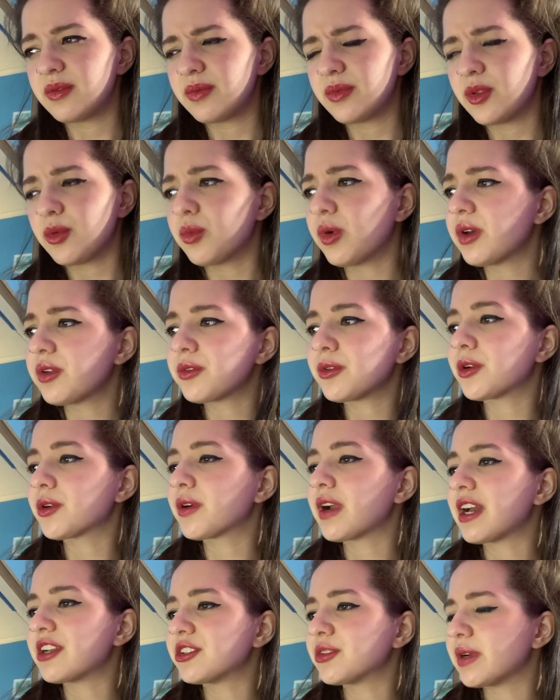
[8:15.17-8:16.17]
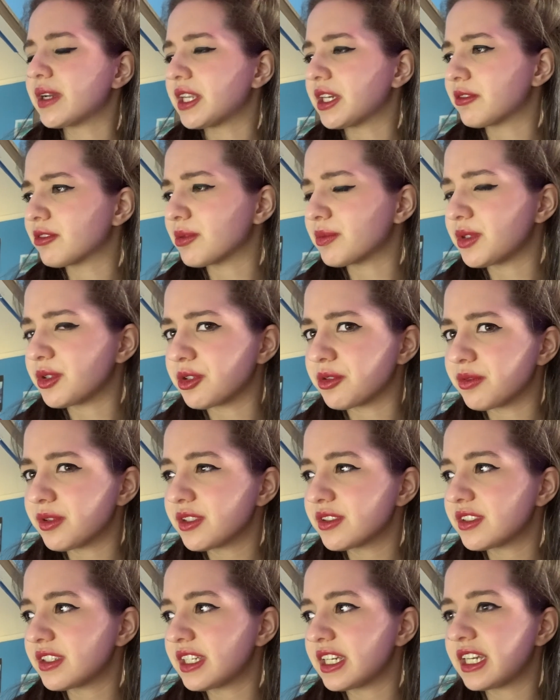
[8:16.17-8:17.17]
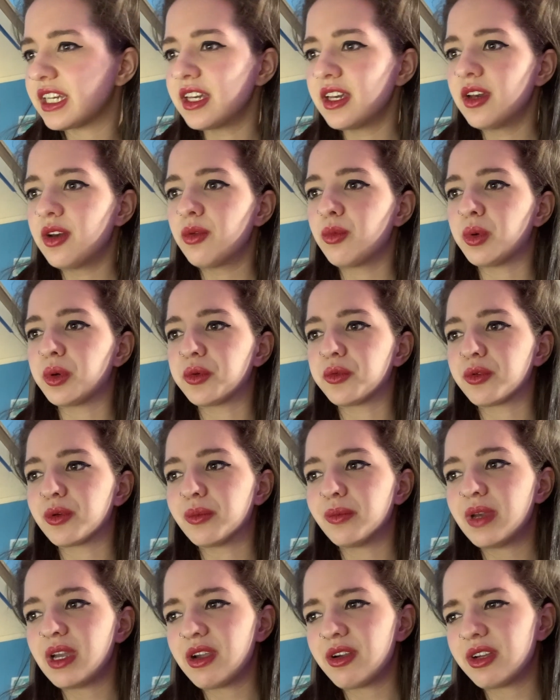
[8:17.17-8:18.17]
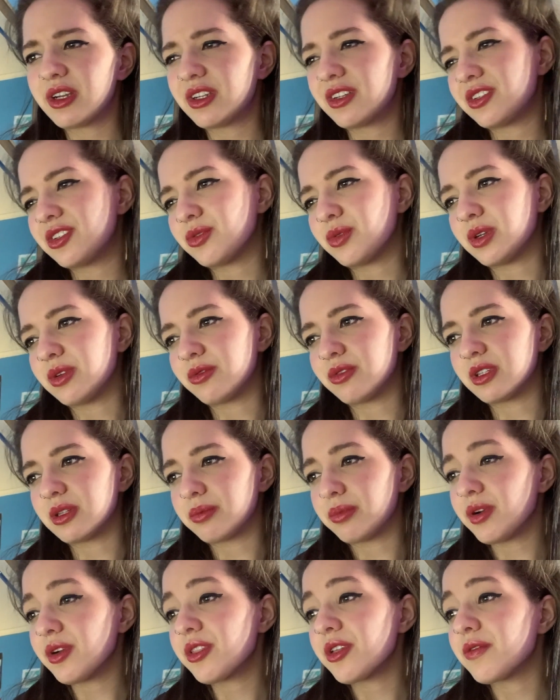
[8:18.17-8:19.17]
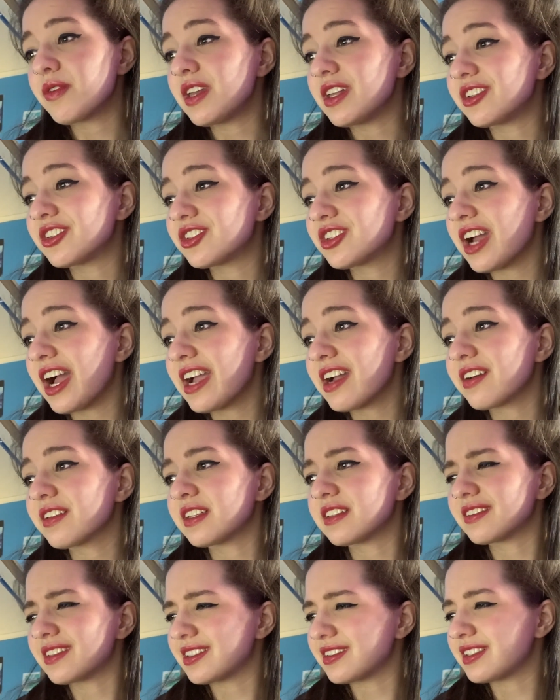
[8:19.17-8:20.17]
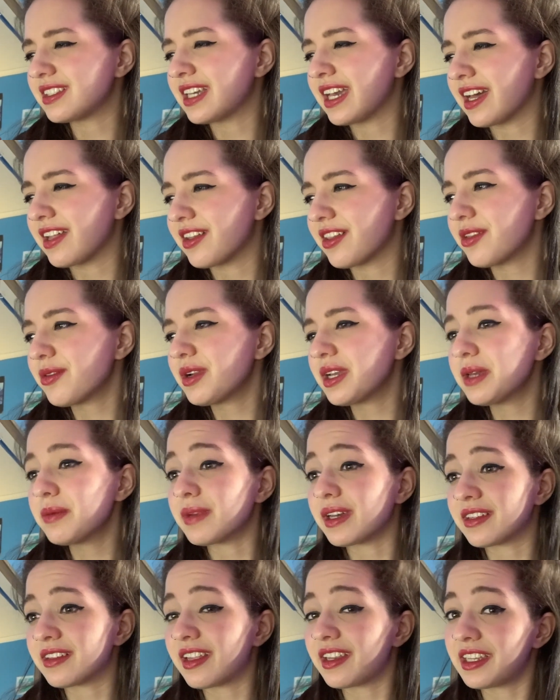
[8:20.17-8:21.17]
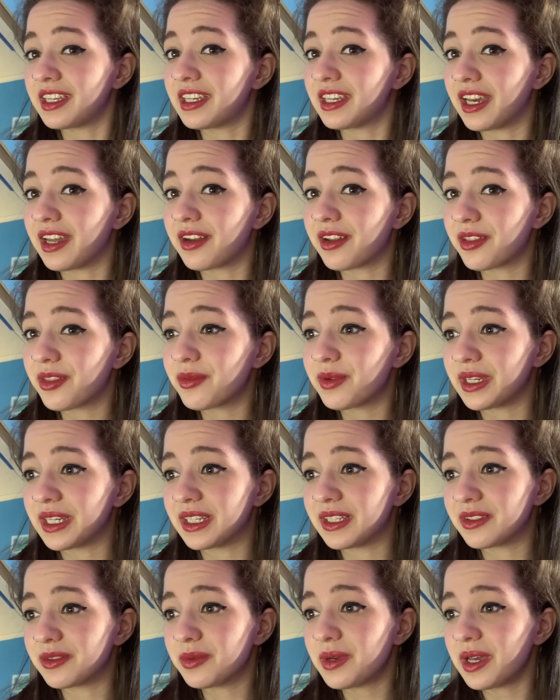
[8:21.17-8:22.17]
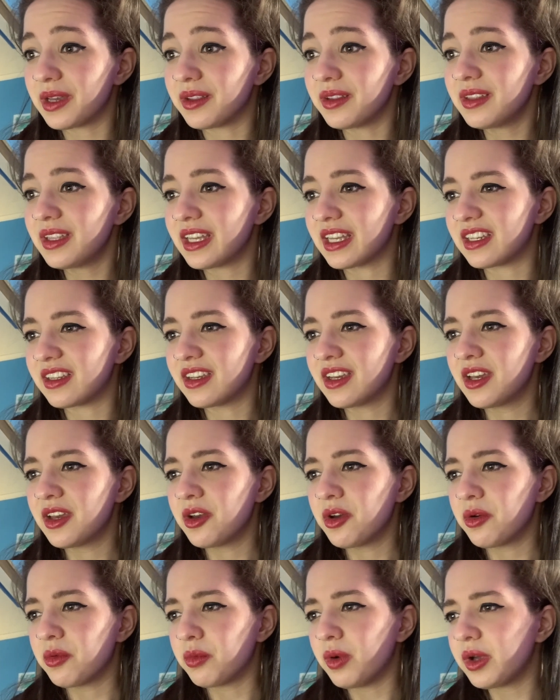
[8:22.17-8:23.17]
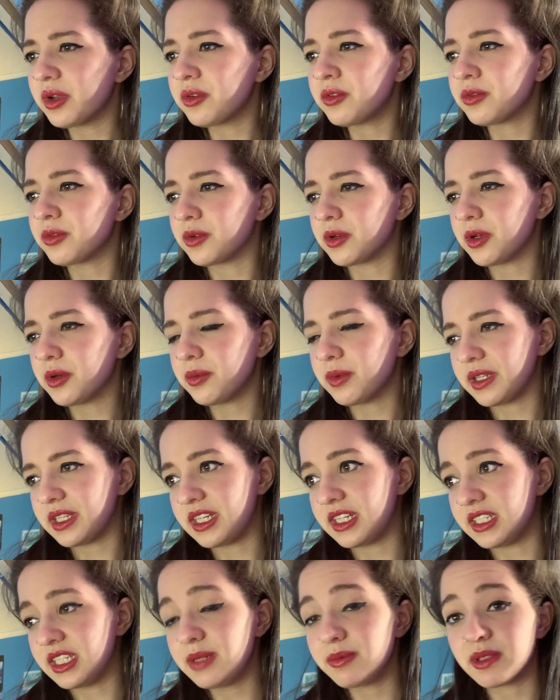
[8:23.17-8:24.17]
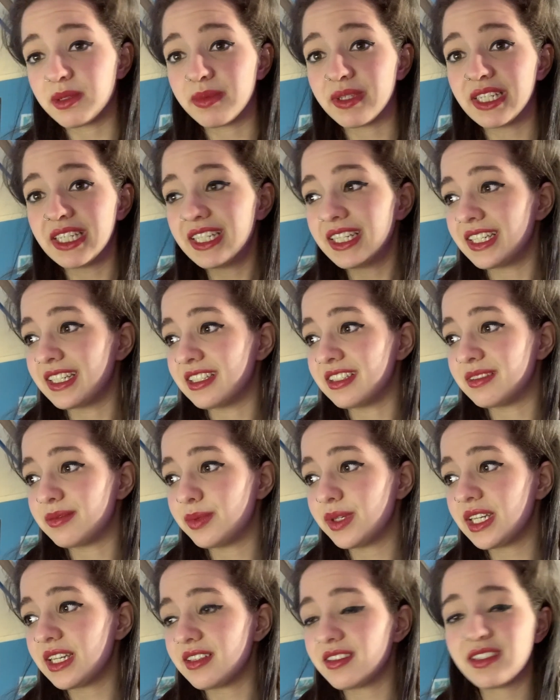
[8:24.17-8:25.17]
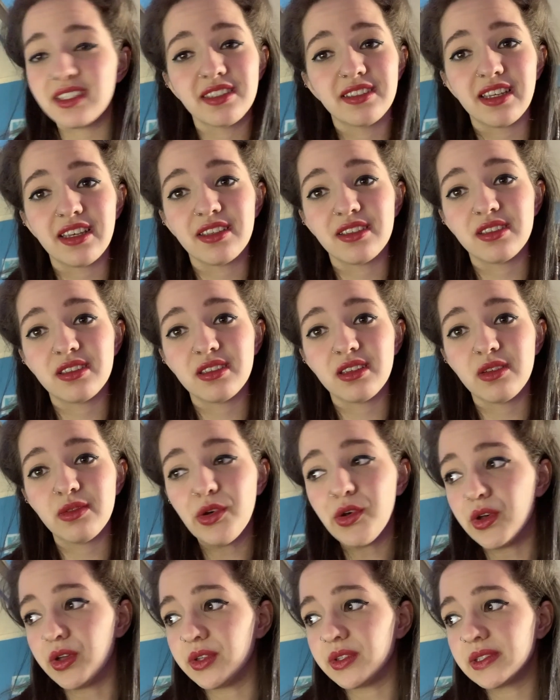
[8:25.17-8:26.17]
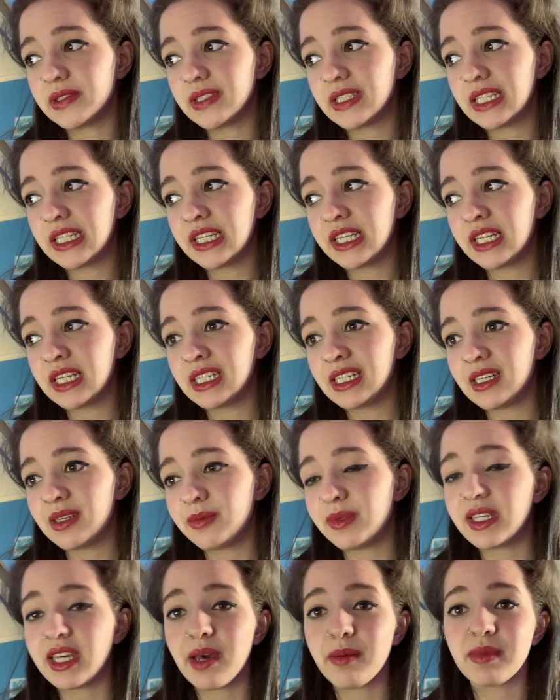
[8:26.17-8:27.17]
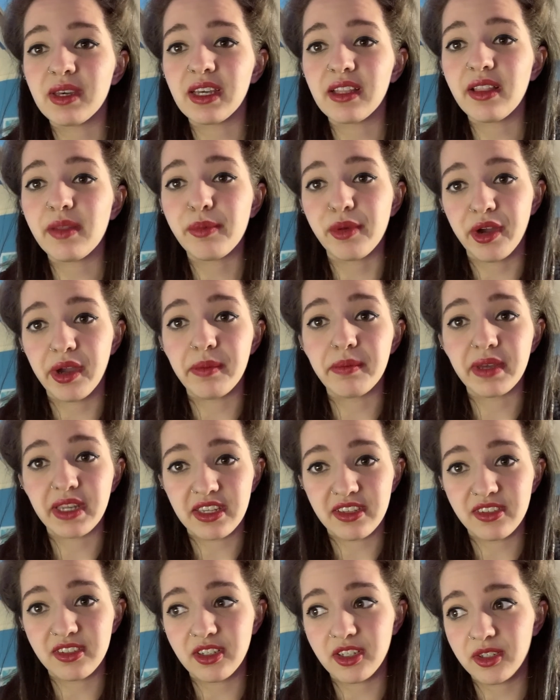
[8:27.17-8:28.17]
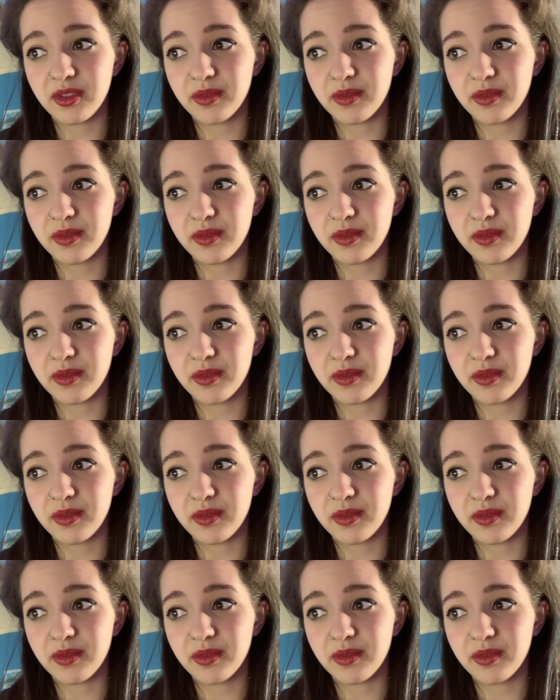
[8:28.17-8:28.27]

One for graduating from university, one for marriage, one for the birth of each child, and since he had 3, meant that he had 3 as well, and one for what he deemed to be his biggest success of all, becoming the Prime Minister.